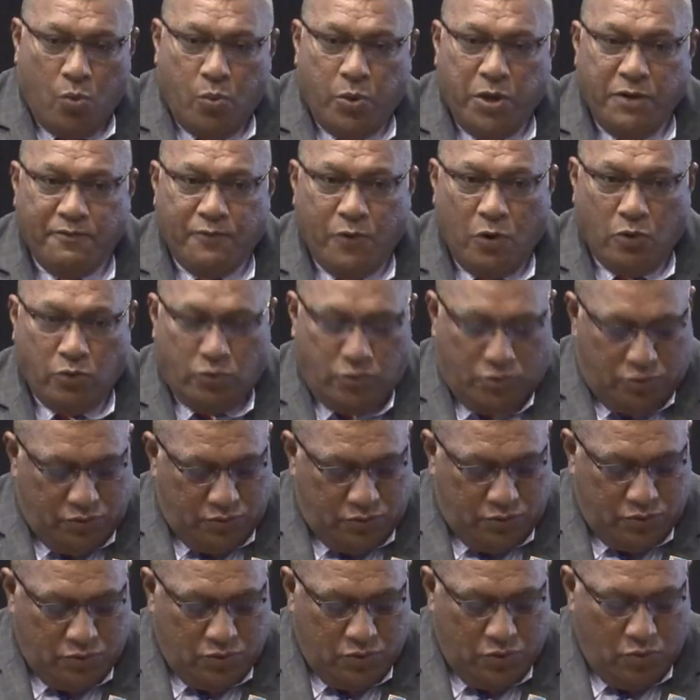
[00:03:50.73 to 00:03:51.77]
We vote
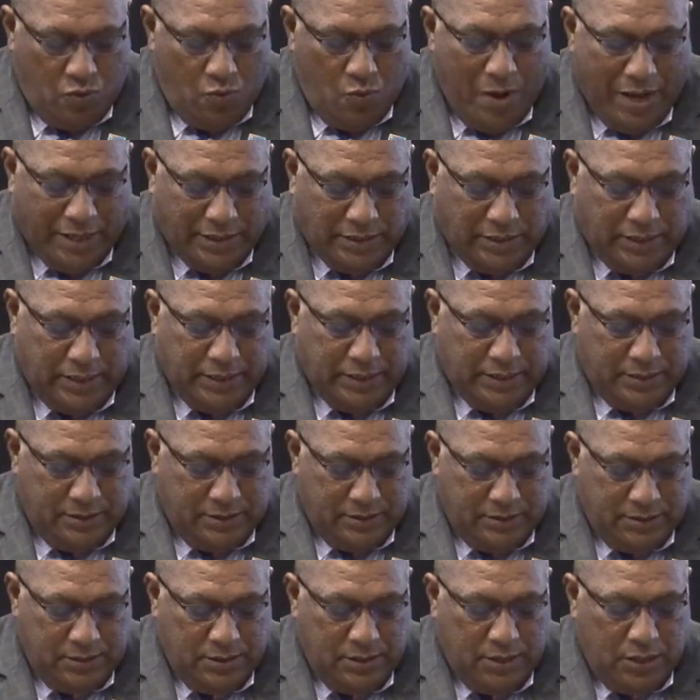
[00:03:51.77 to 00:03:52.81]
wisely.
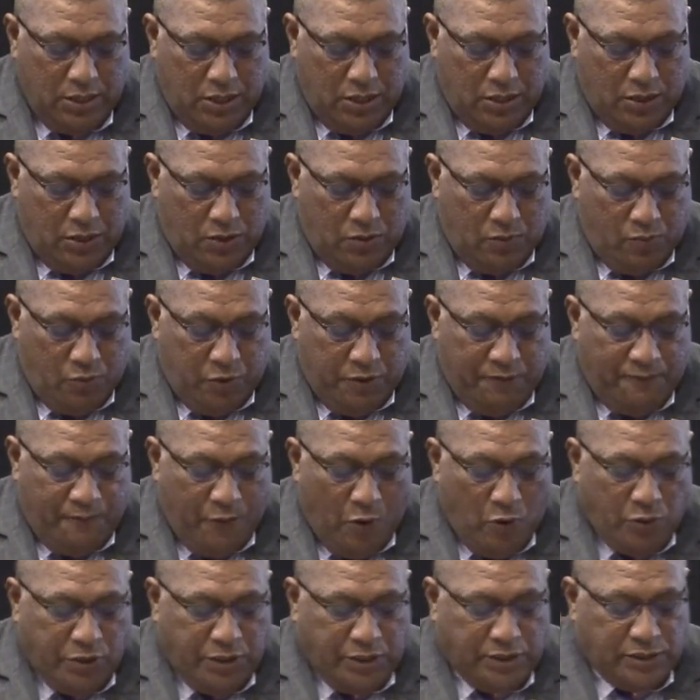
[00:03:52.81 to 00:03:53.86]
We
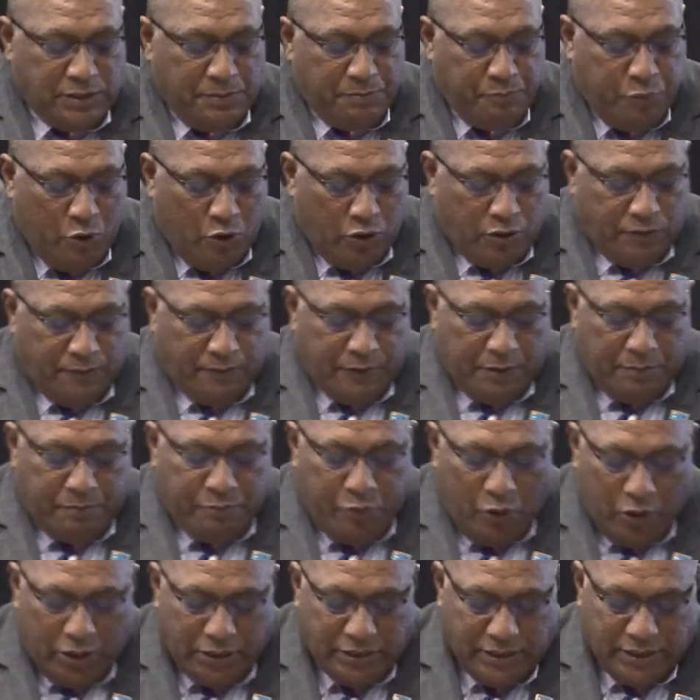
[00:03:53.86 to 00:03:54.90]
vote in support of the
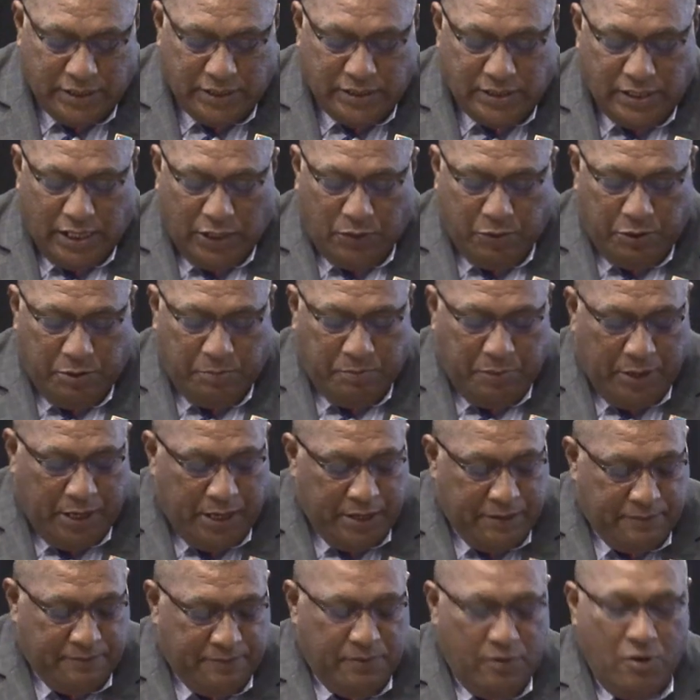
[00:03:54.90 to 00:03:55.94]
policies that we
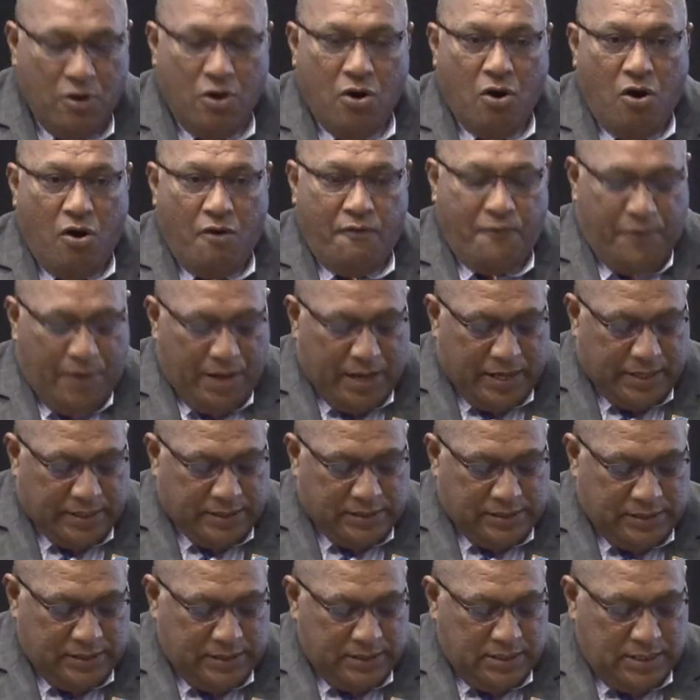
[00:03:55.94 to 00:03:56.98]
believe offer
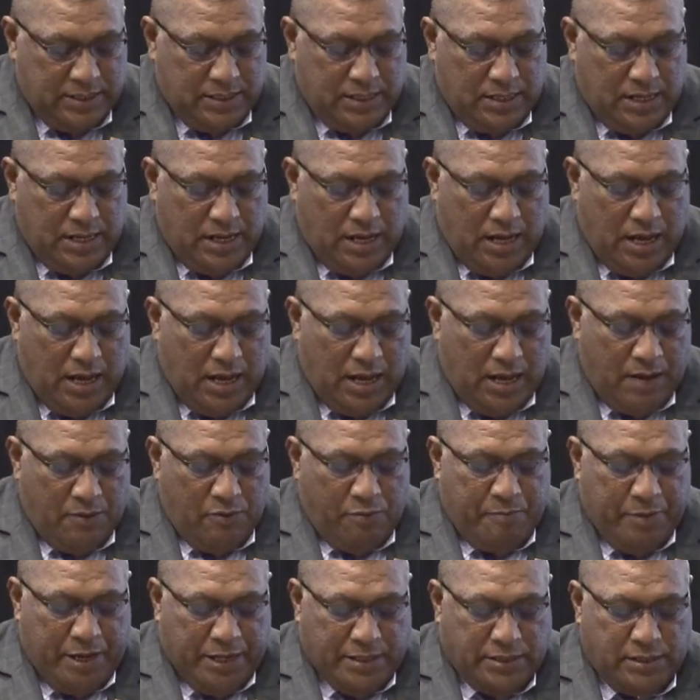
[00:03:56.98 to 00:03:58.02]
us
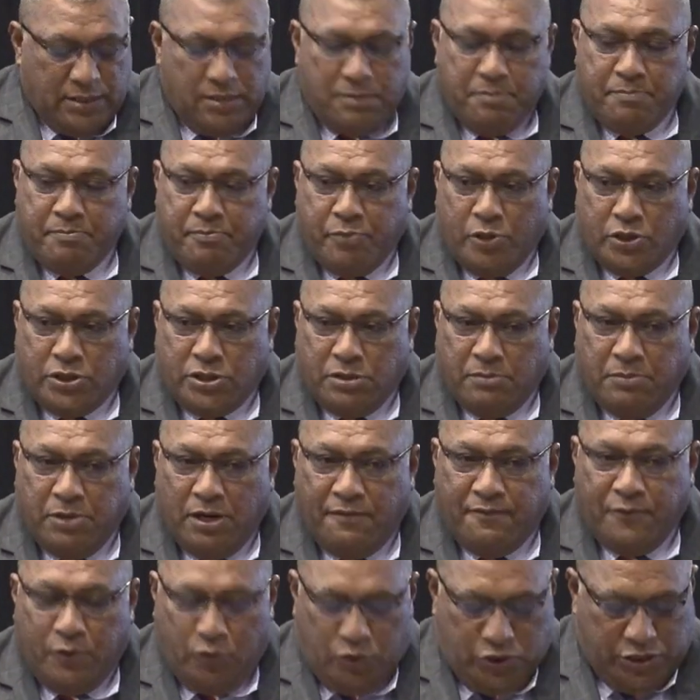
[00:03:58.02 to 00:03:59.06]
our best possible
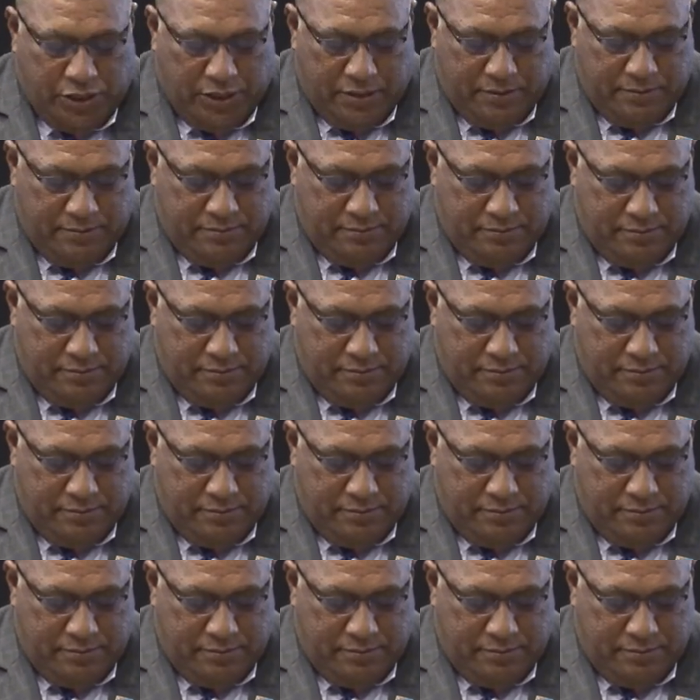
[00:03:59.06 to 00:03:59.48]
future.